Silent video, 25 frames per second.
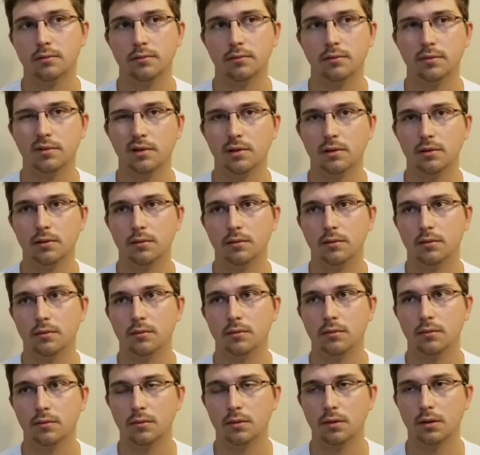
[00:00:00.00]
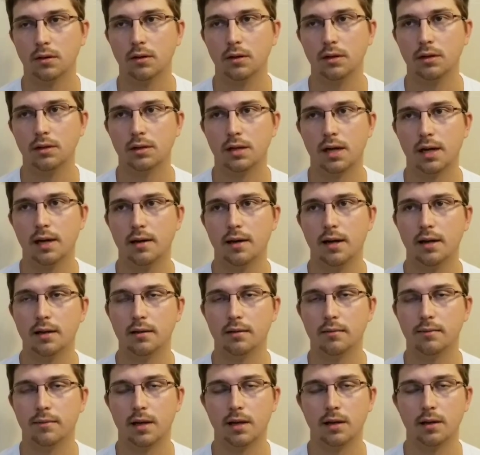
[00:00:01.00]
At least I
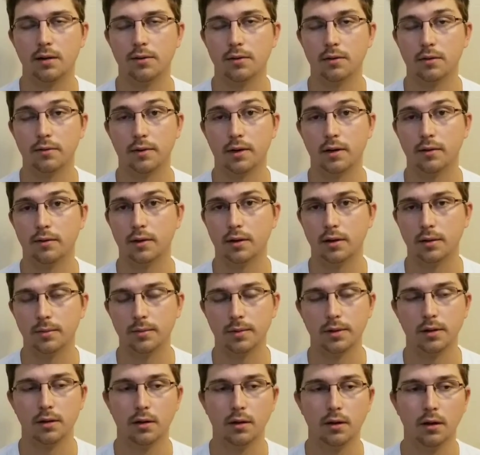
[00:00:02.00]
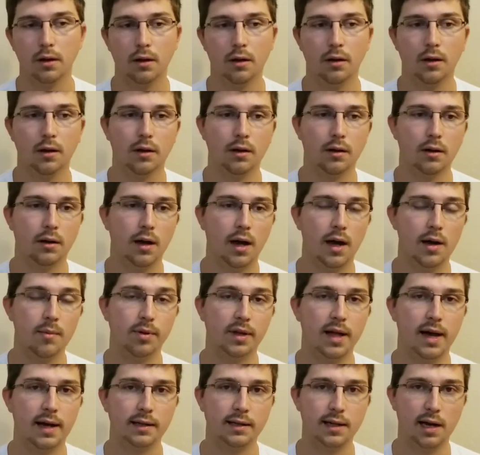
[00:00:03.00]
think it was 5 times. I
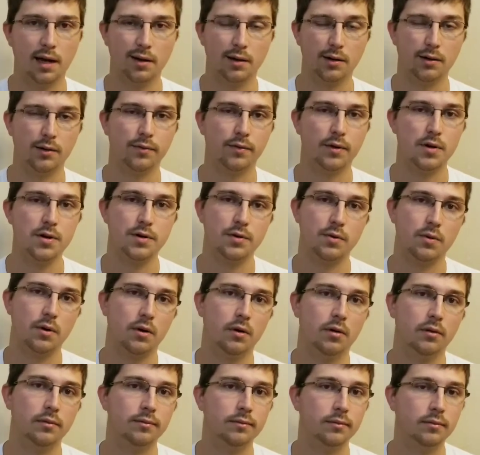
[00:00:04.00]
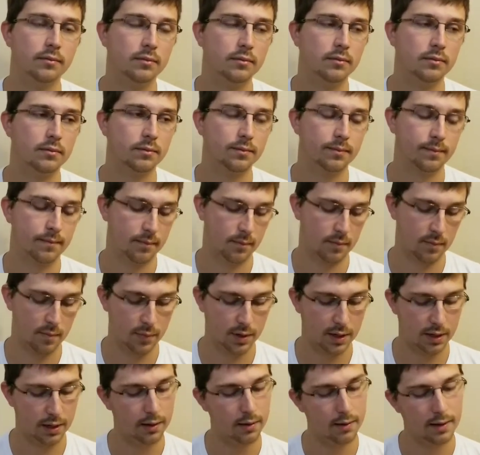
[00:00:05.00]
blacked out on the first roll,
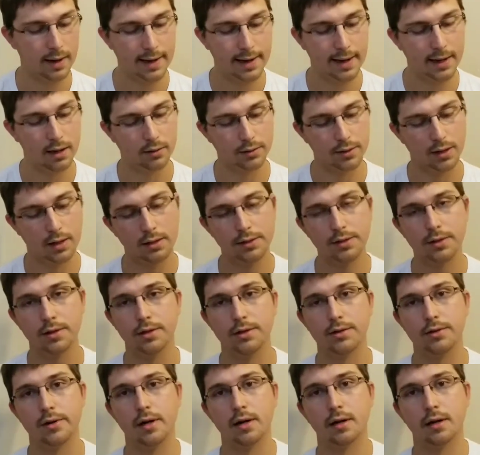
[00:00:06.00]
but I held on to the truck.